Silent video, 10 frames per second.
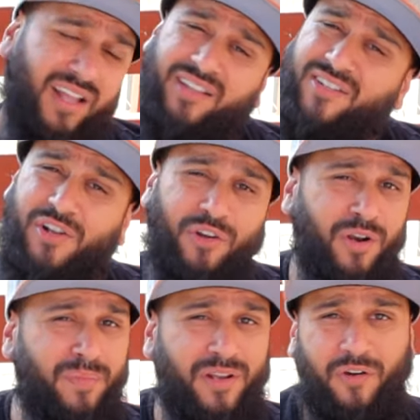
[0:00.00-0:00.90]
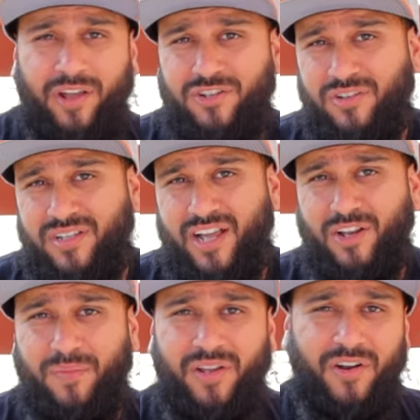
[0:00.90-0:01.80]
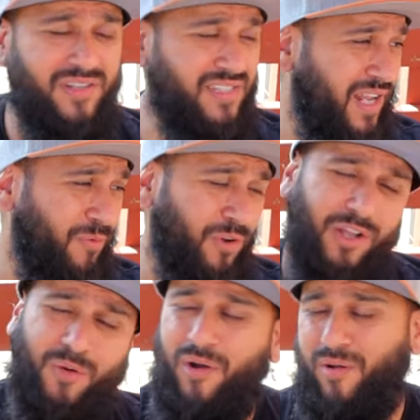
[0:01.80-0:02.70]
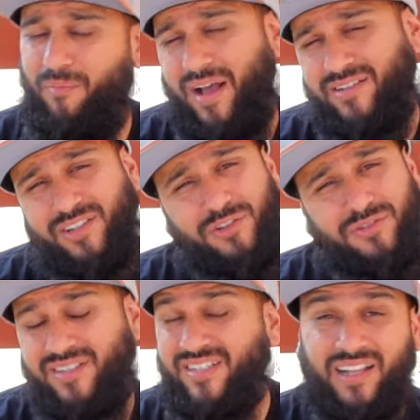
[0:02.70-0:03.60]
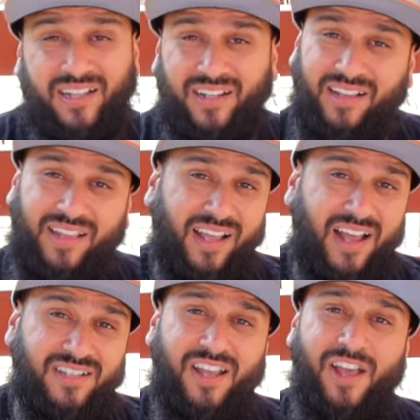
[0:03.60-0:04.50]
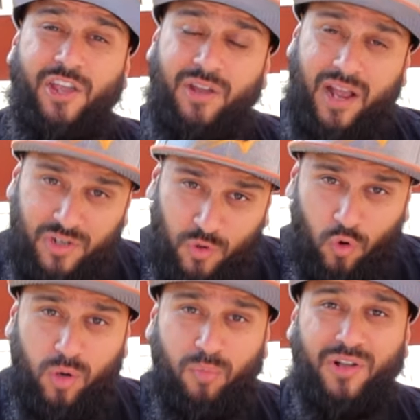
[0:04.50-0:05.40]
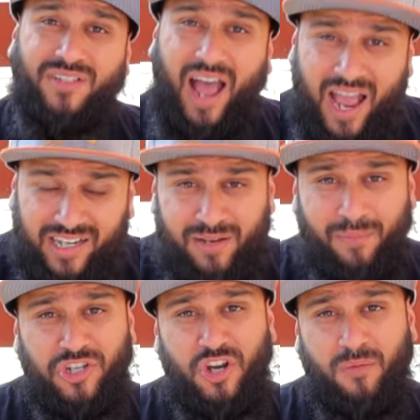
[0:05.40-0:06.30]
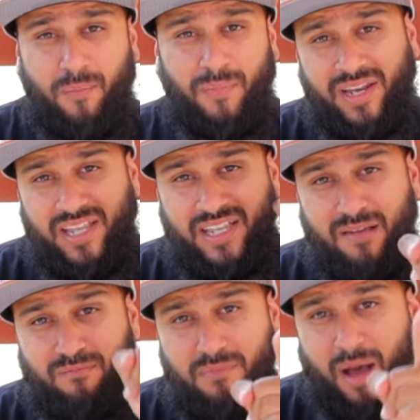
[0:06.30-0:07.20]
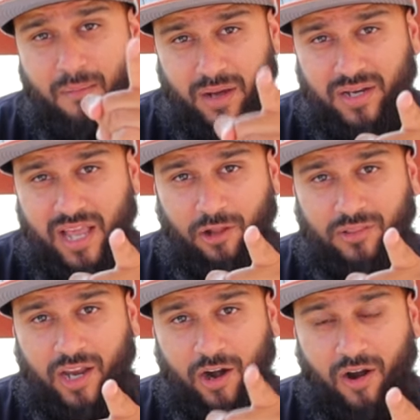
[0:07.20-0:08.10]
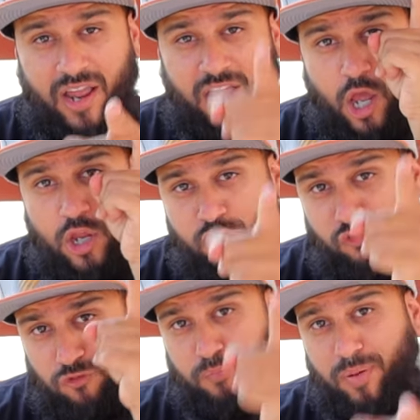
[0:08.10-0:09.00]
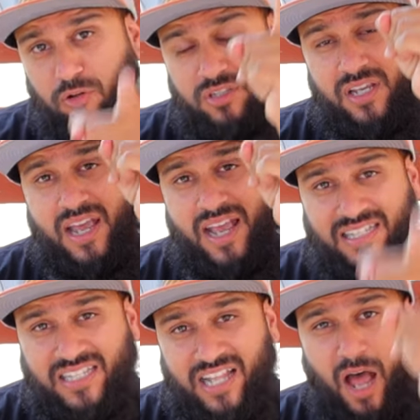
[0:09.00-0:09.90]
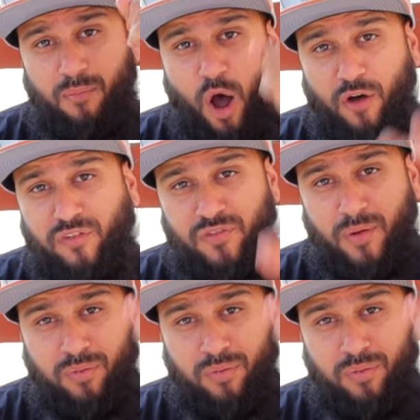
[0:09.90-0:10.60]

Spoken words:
There's not going to be no intro. There's not going to be no assalamu alaikum, welcome back to the youth. There's nothing like that, guys. You guys are cornballs. I need my share of my money. Give me my money out there, all right? You've built Islam off of